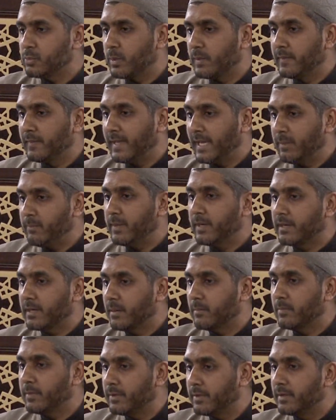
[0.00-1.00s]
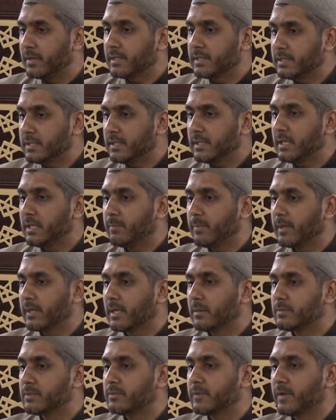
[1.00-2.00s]
when they become dirty, it
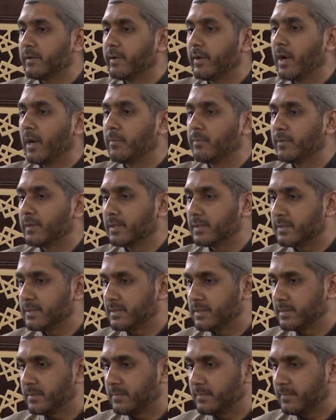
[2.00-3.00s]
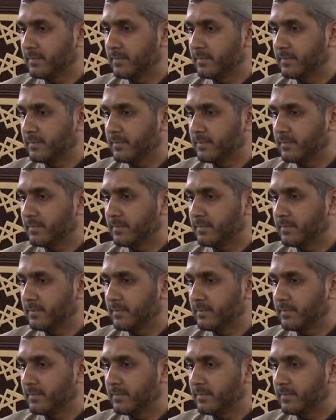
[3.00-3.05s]
becomes very obvious.